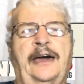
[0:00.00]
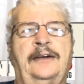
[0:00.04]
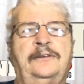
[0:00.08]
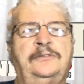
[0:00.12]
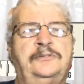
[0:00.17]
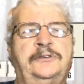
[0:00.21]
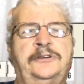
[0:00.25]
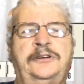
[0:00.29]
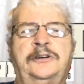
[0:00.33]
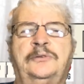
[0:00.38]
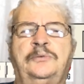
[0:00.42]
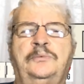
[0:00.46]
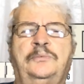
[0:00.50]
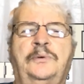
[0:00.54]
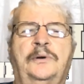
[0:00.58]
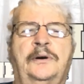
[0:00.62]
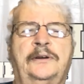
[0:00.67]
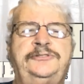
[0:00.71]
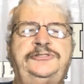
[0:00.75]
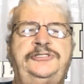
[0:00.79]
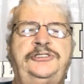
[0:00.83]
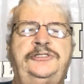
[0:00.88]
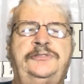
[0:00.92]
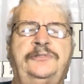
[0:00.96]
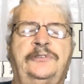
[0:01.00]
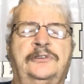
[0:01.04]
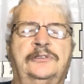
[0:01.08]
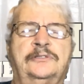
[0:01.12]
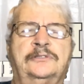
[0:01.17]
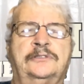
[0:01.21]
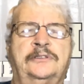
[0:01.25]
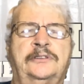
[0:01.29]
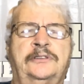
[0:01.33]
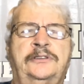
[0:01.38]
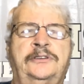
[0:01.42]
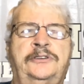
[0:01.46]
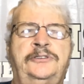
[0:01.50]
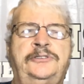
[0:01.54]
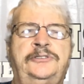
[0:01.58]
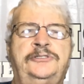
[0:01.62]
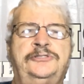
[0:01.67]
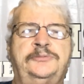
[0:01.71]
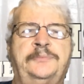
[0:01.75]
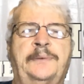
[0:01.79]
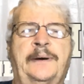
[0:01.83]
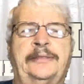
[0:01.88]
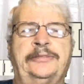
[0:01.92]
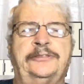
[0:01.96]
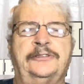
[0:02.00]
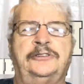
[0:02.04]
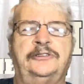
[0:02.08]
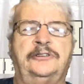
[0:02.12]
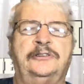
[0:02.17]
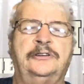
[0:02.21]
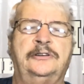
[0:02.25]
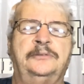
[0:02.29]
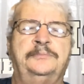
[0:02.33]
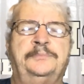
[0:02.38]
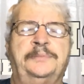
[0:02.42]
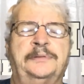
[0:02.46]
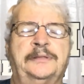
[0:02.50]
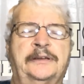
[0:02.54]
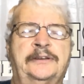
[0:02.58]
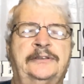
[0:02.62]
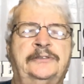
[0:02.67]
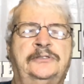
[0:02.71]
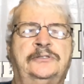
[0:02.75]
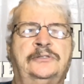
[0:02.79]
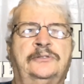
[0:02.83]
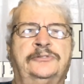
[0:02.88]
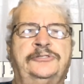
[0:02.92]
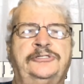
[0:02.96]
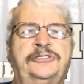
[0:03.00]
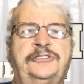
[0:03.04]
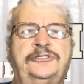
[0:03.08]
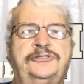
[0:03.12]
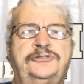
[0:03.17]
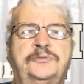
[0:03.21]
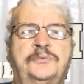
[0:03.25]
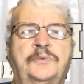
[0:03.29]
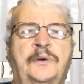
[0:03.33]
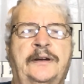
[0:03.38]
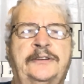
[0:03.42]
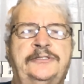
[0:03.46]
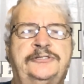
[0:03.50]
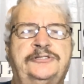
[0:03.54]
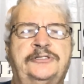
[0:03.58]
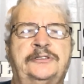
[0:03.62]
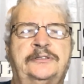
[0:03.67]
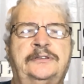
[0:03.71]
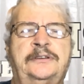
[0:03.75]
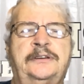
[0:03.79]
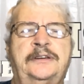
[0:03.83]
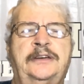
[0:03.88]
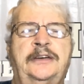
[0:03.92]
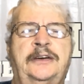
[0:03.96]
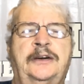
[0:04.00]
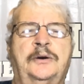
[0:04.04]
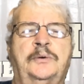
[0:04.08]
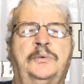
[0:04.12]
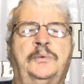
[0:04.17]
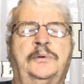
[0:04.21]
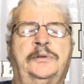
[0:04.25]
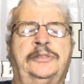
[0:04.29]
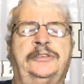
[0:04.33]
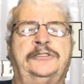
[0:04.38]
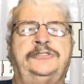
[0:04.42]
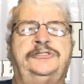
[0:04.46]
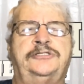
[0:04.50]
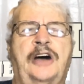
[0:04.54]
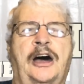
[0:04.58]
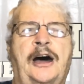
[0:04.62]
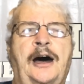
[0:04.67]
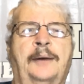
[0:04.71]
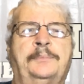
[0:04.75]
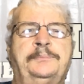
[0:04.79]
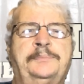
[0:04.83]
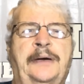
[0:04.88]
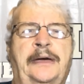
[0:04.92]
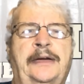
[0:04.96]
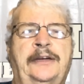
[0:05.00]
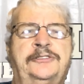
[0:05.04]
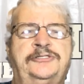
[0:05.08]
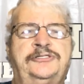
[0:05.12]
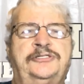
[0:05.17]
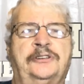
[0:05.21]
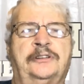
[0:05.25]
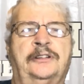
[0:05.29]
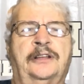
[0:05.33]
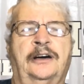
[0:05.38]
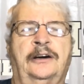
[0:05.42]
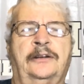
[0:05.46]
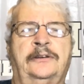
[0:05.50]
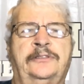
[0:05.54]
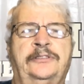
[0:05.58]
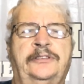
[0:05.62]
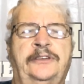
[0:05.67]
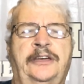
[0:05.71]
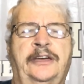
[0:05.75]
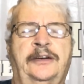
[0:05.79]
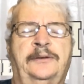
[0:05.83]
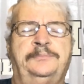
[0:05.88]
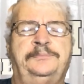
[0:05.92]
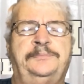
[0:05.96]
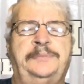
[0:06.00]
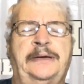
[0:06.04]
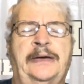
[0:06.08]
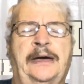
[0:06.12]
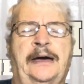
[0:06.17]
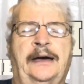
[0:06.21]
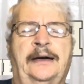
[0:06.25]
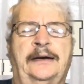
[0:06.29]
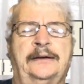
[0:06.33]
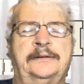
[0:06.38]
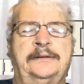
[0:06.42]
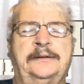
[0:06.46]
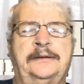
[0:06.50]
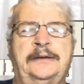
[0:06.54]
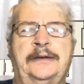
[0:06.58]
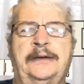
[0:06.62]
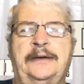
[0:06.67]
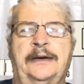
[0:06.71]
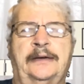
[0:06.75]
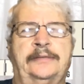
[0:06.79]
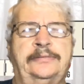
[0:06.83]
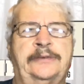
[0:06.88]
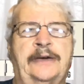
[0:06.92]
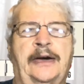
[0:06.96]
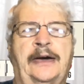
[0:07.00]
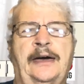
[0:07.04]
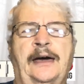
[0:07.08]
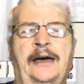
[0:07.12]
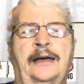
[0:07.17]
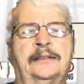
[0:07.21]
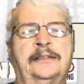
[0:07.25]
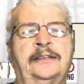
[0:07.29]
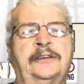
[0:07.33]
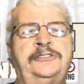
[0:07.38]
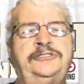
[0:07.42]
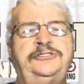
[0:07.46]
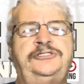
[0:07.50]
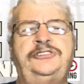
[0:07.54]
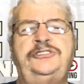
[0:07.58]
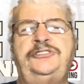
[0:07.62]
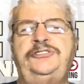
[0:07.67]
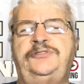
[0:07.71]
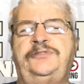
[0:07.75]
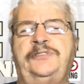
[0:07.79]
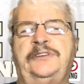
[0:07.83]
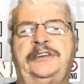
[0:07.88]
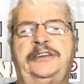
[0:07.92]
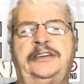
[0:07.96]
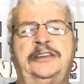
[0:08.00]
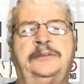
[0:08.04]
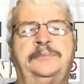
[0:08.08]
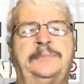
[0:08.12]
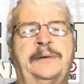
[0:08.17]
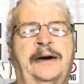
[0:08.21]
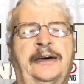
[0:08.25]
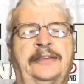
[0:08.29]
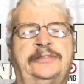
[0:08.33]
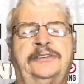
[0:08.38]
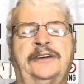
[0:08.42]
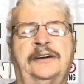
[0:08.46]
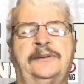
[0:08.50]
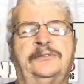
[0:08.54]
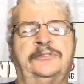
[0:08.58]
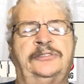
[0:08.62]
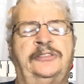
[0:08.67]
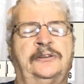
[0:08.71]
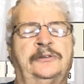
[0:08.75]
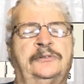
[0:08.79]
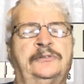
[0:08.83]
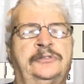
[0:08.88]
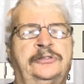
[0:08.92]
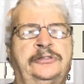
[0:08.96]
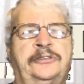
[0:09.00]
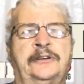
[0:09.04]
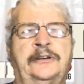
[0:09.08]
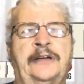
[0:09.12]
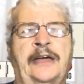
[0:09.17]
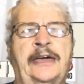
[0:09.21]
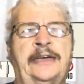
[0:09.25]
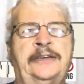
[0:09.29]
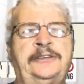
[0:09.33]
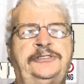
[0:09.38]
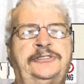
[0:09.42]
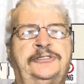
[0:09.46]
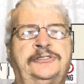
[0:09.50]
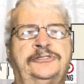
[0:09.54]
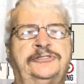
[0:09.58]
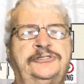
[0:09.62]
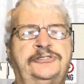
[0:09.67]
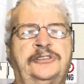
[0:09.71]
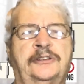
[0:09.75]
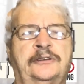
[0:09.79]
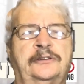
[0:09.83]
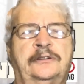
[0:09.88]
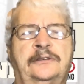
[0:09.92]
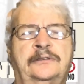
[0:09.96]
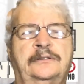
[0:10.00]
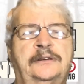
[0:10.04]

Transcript: don't care what you've heard on the news about the current political situation with the top echelon of the FBI. Let's just forget about that with their agents.